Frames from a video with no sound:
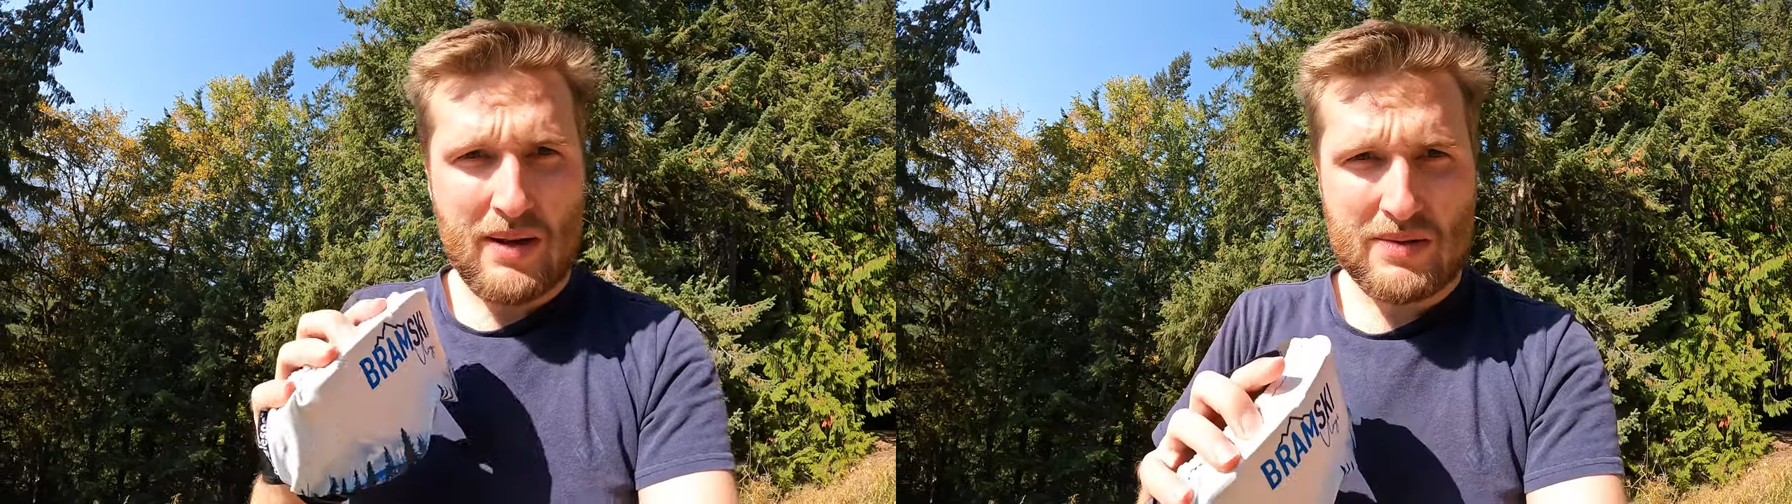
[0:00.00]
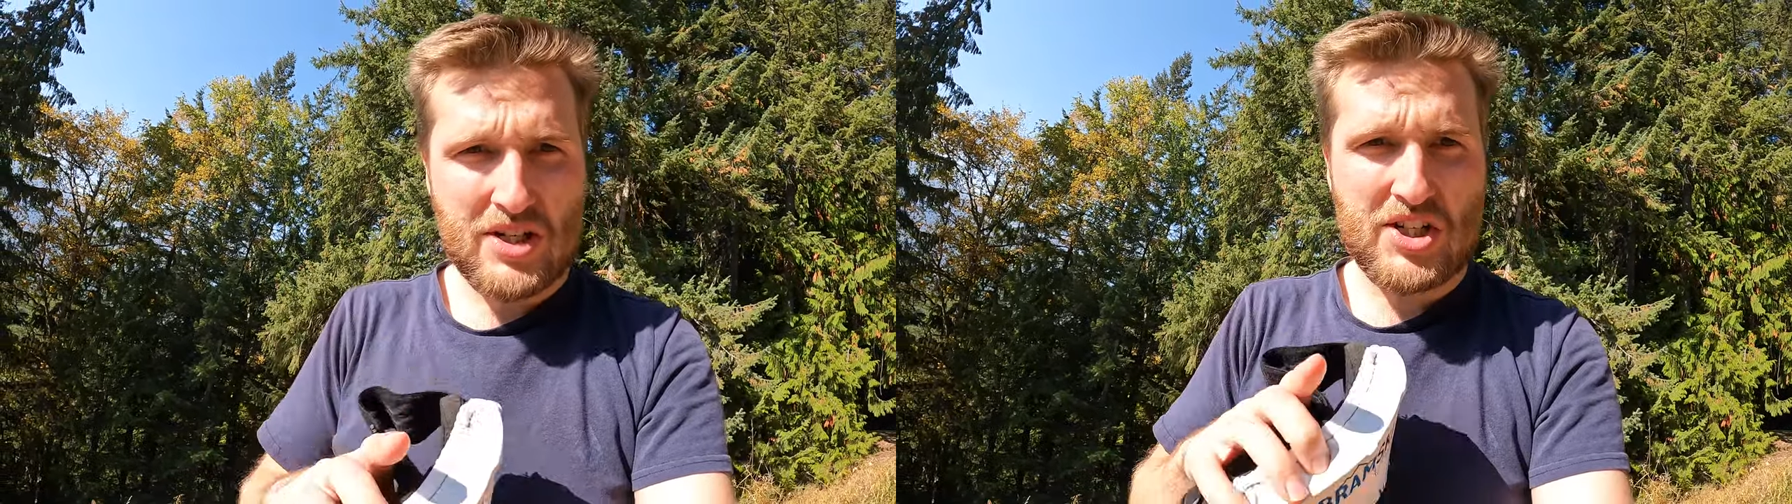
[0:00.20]

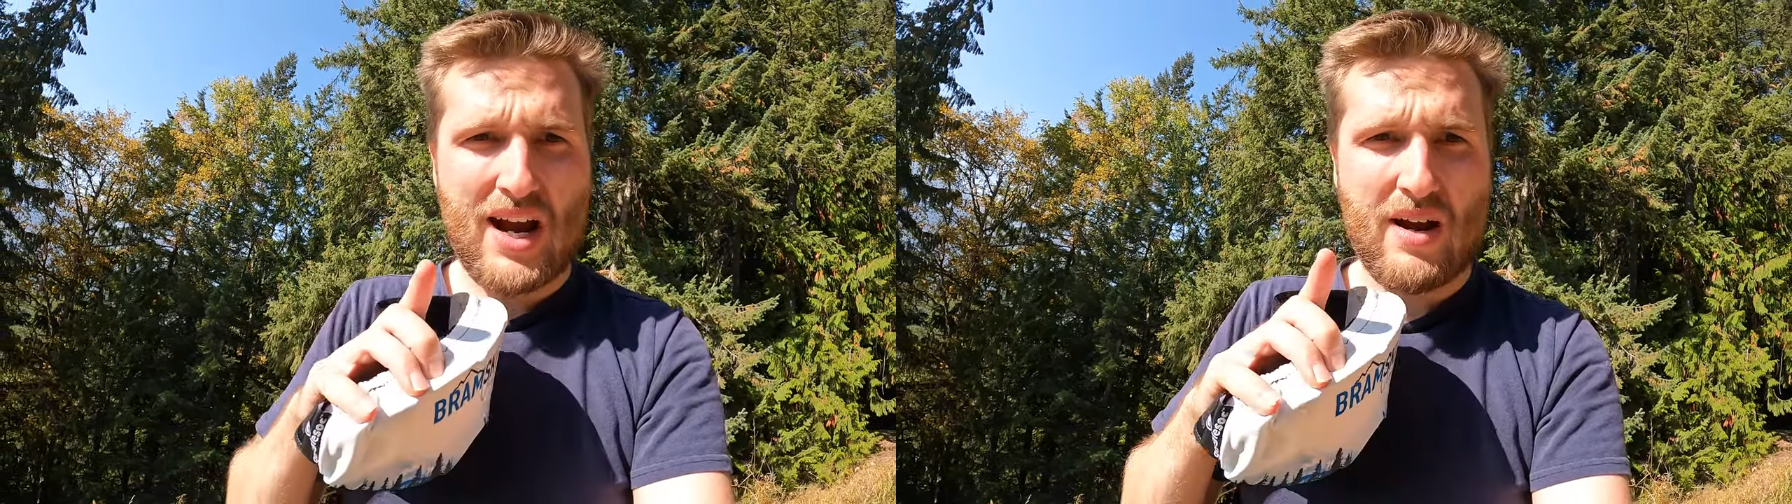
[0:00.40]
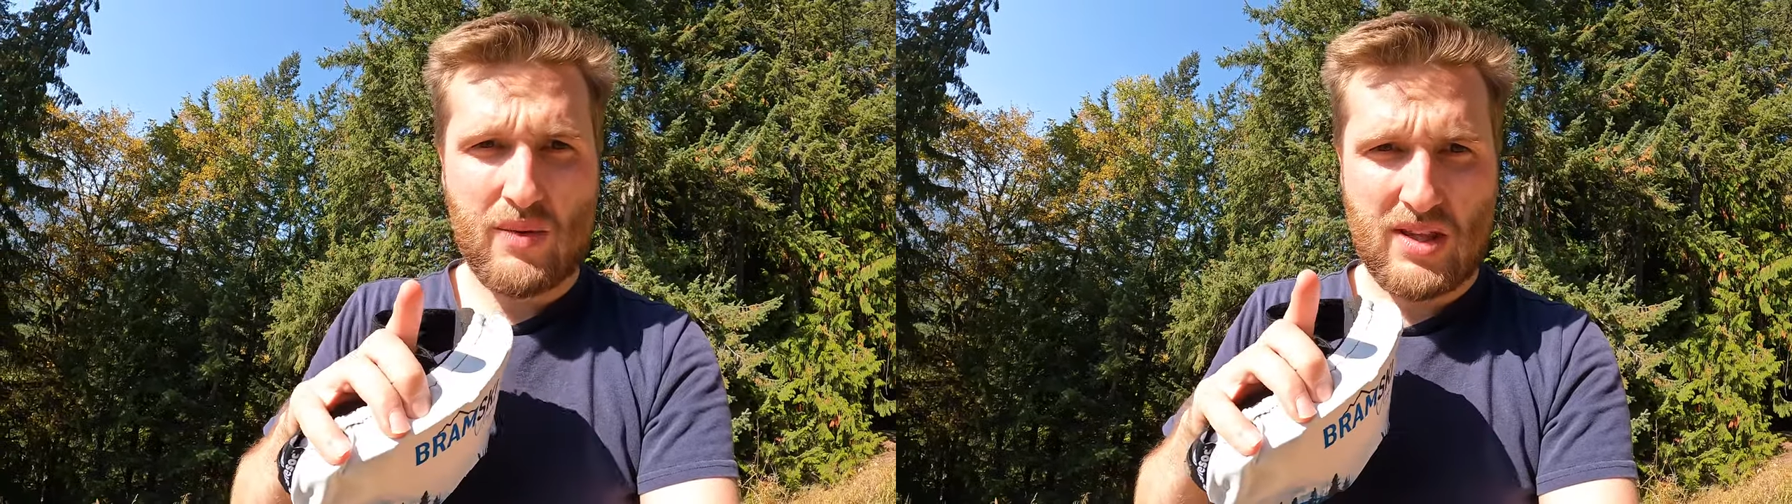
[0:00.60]
able to
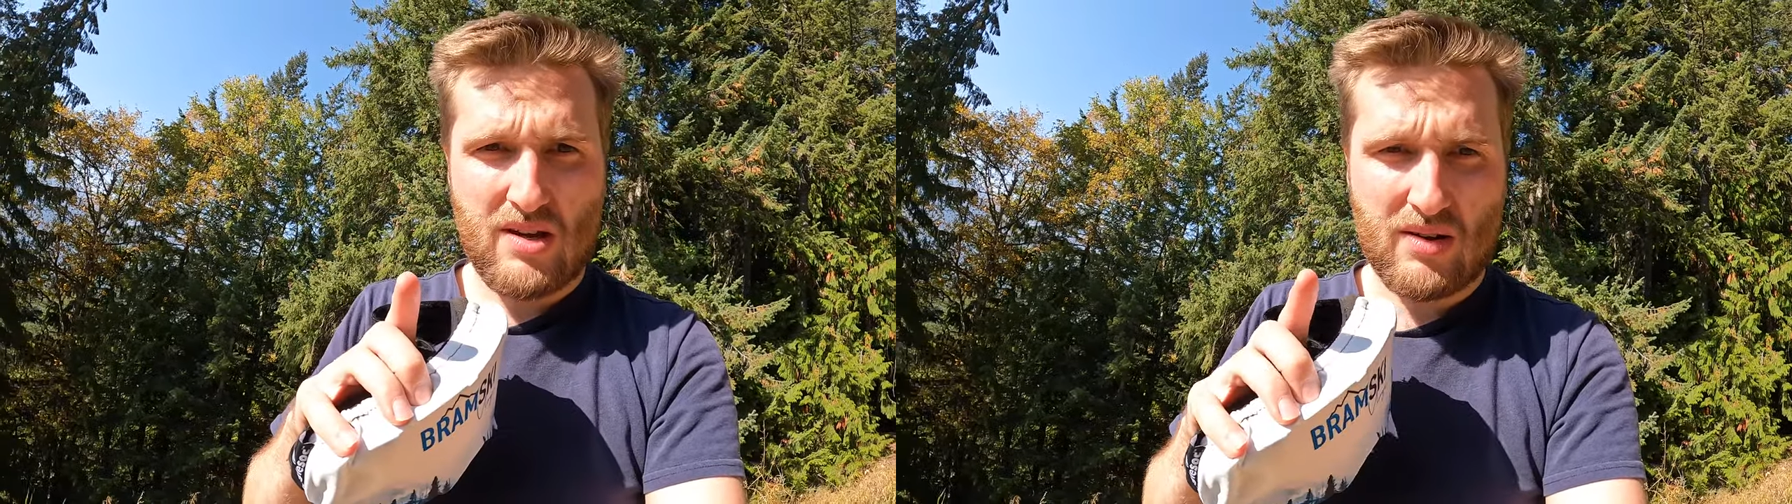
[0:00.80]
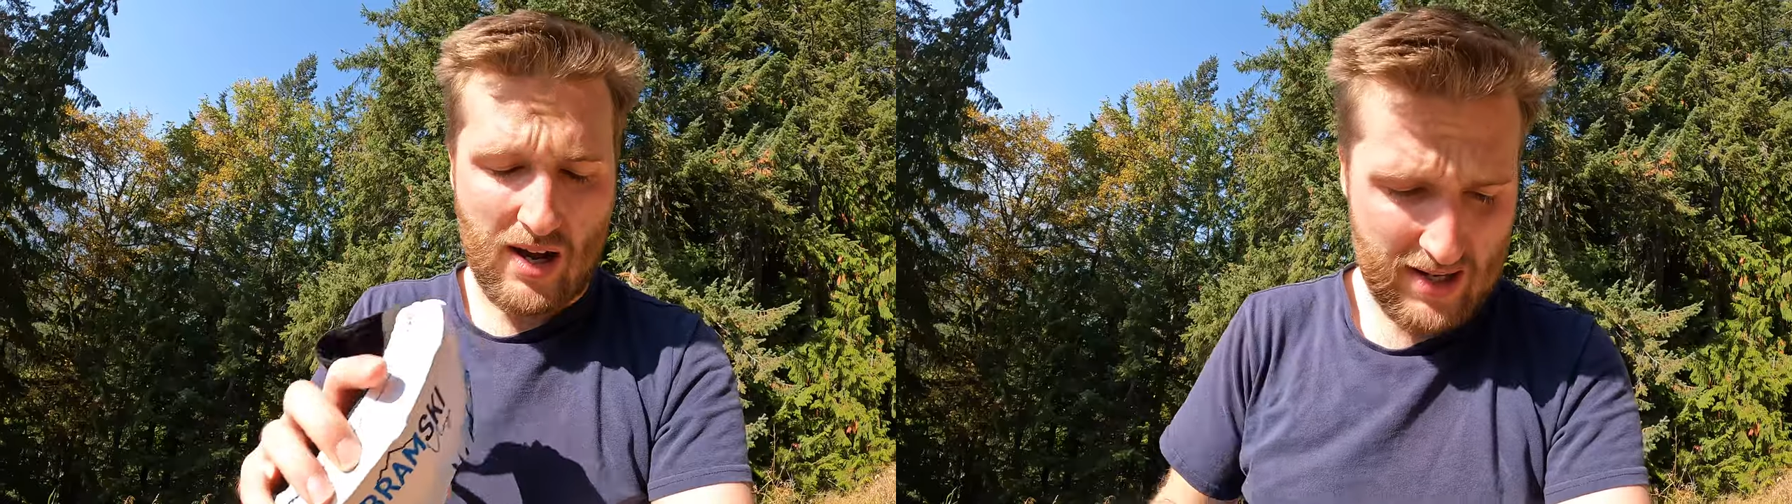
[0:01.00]
share it with
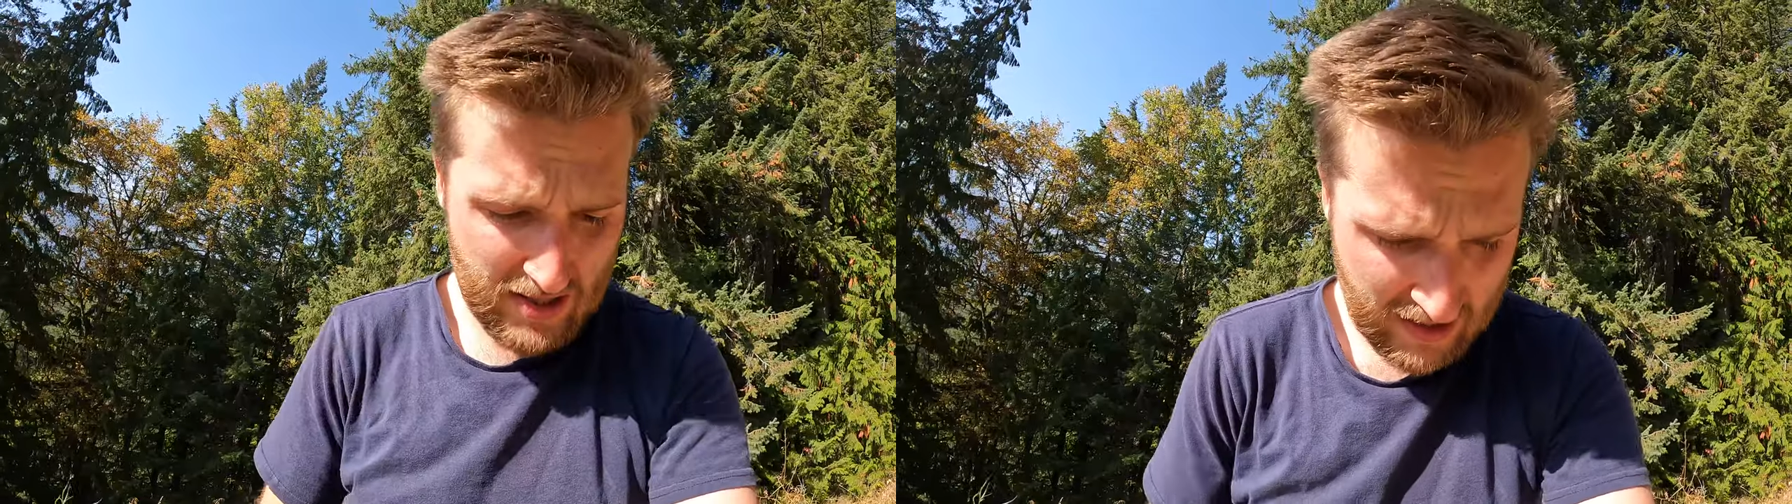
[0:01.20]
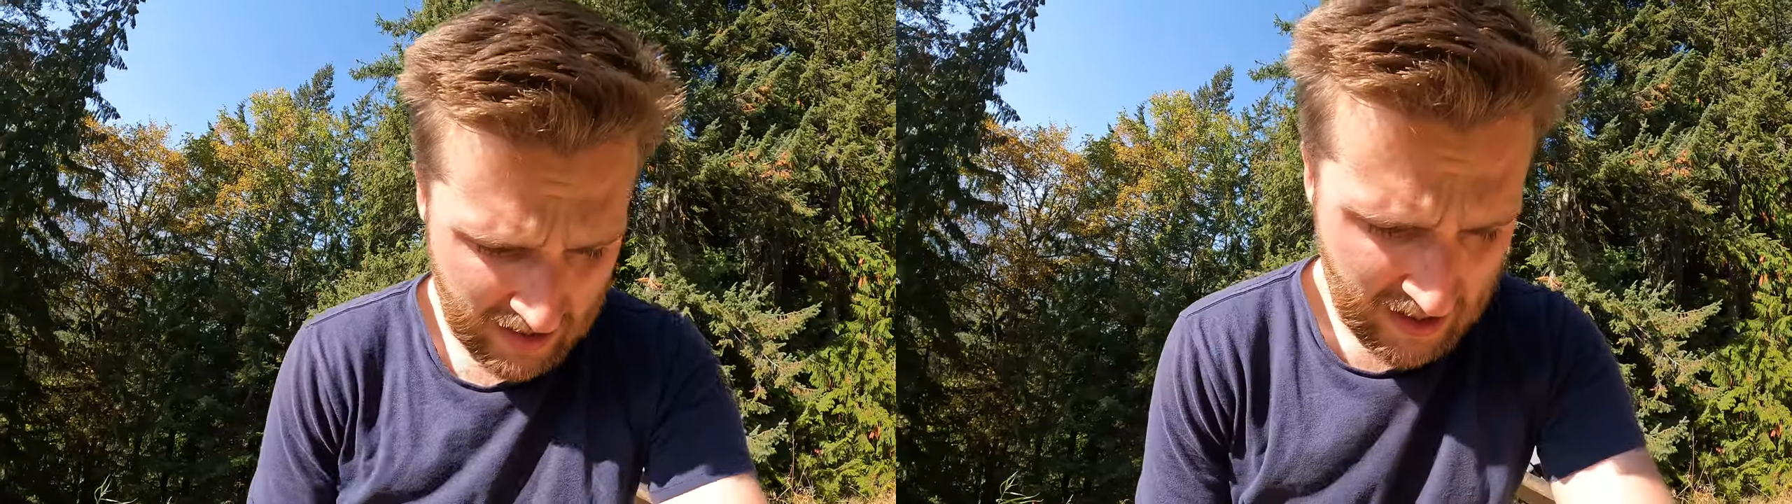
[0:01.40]
you guys.